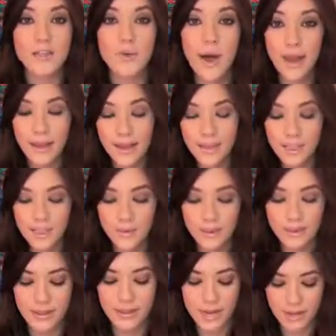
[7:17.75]
So I like to do
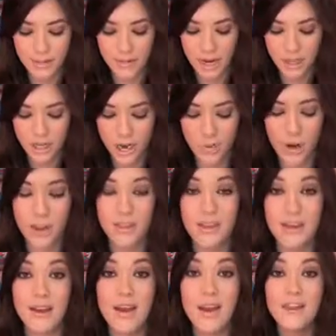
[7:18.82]
it at the end of my shower. And
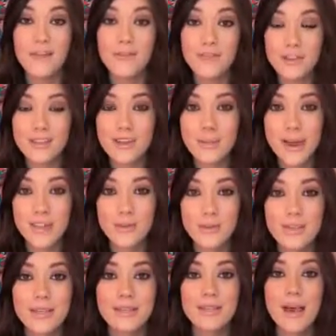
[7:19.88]
then the first time I
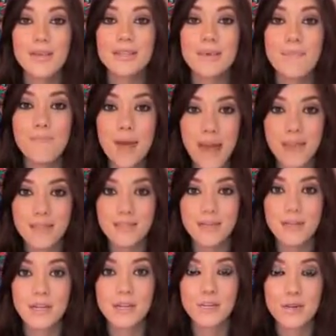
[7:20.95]
used this, I was
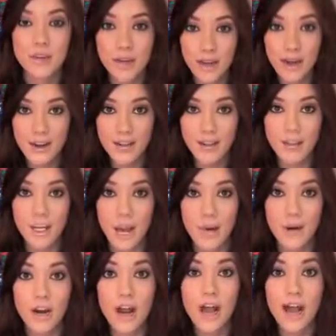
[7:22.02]
amazed, because when you get out of the
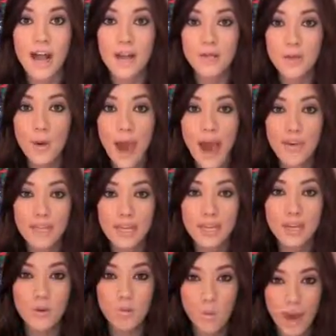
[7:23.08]
shower, if you have
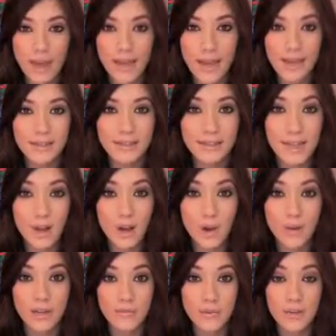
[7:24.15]
any whiteheads, they are
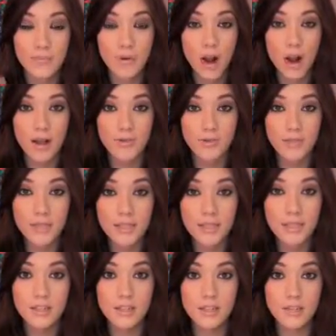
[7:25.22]
going to be brought
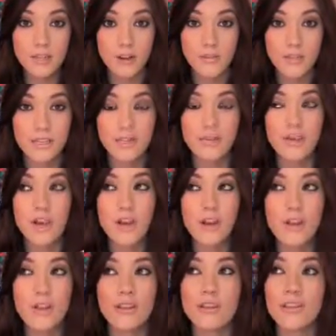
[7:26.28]
completely to the surface, which I
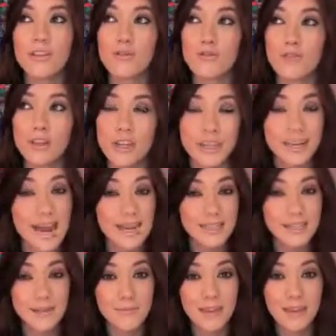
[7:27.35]
know that this is really
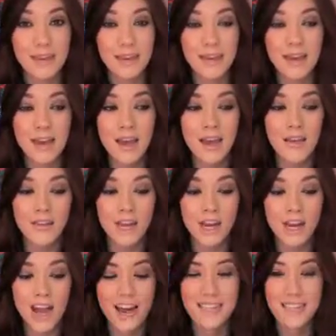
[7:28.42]
nasty, but then
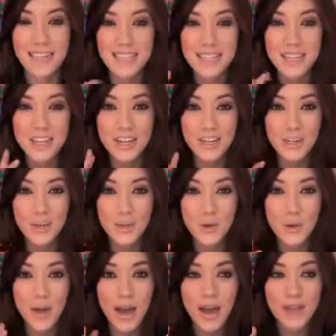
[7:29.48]
they're kind of easier
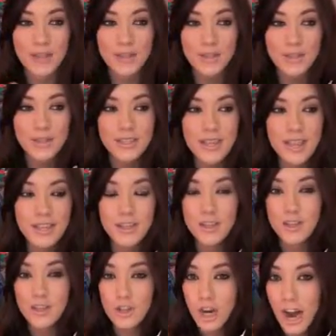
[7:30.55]
to, I guess you could say,
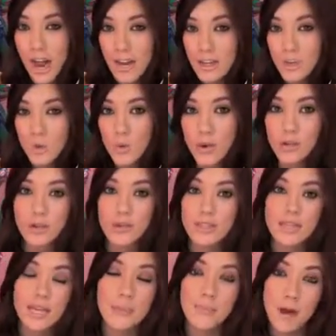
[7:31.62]
extract, or you
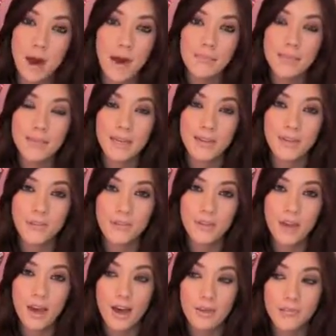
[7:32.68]
could say pop if
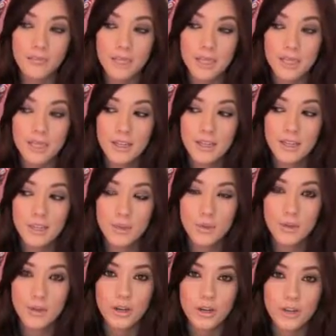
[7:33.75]

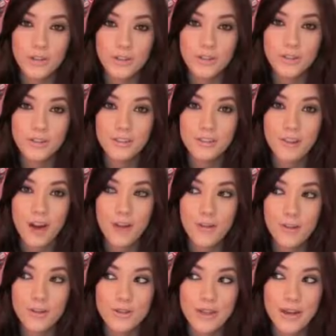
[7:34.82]
you're
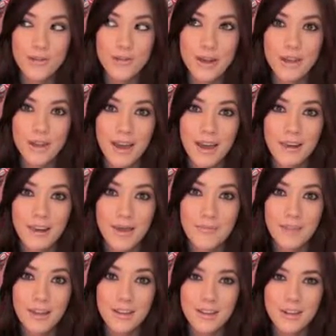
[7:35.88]
not grossed out by that.
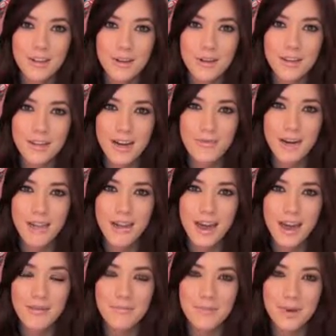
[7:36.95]
I'm a little grossed out by
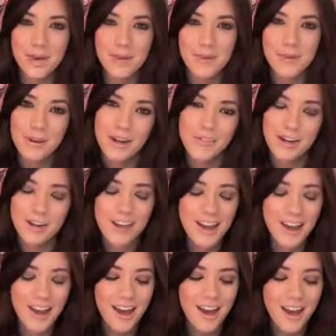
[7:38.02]
that, but whatever.
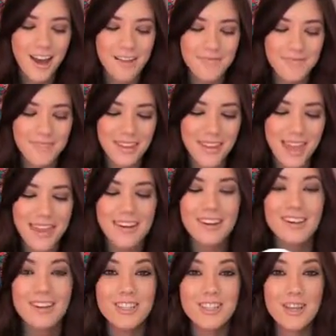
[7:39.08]
And
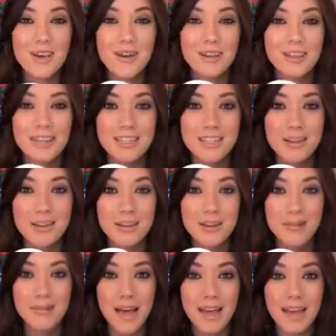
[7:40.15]
it also lets you get
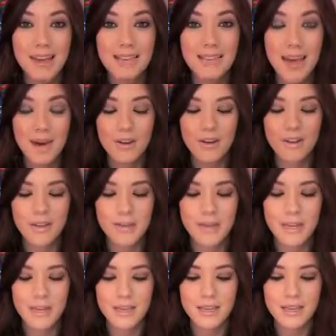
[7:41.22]
your blackheads out a little
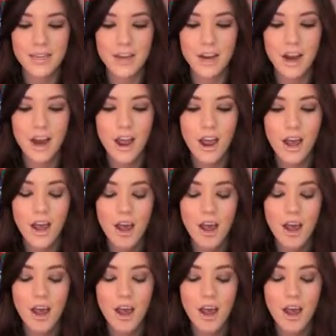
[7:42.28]
bit easier.